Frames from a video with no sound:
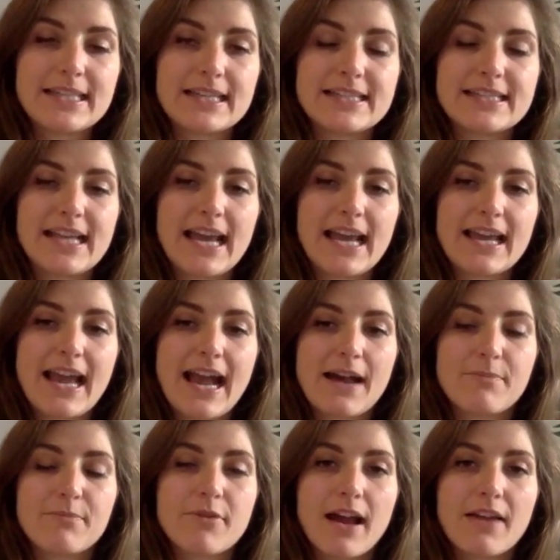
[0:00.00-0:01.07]
It's a
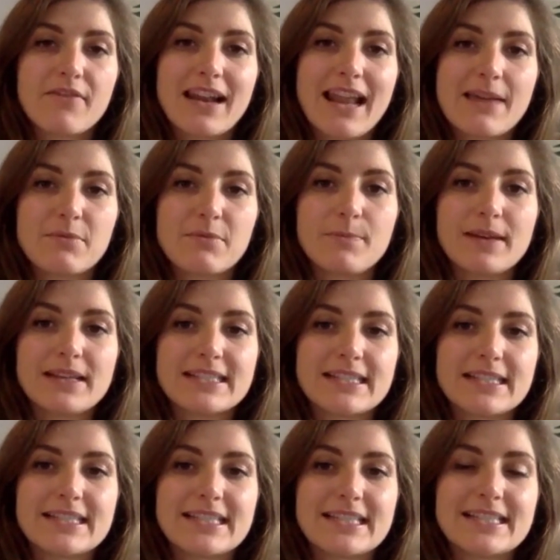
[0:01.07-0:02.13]
private label
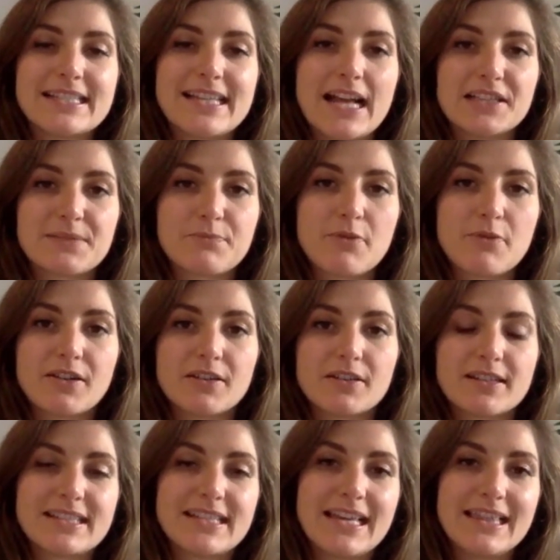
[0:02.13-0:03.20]
business that sells
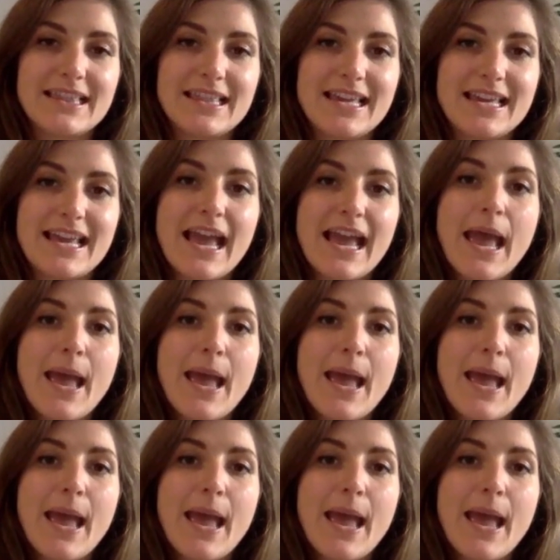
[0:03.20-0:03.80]
products in the